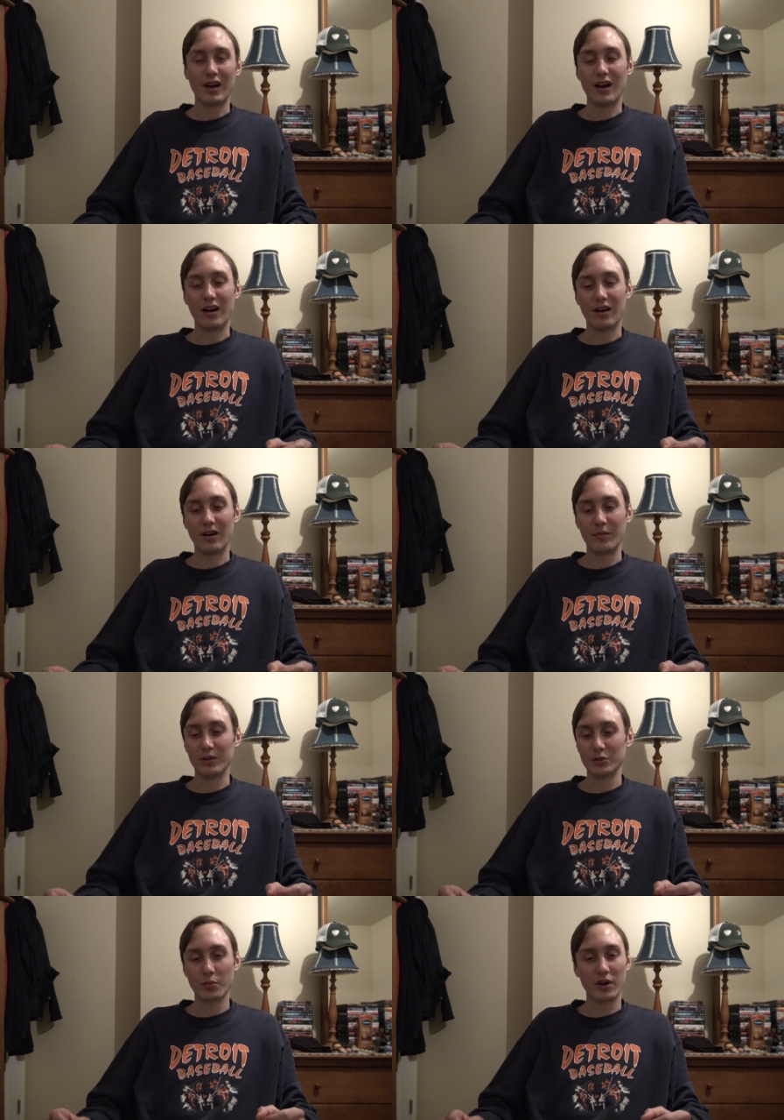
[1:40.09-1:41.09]
It
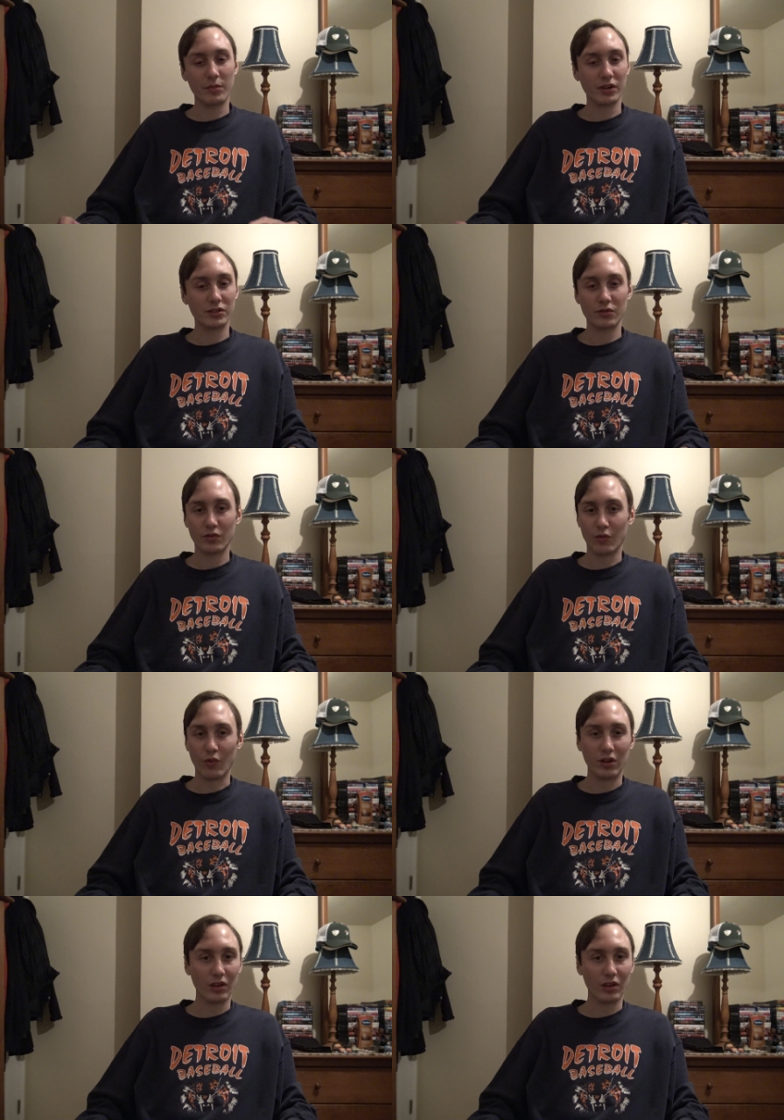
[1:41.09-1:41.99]
was pretty much one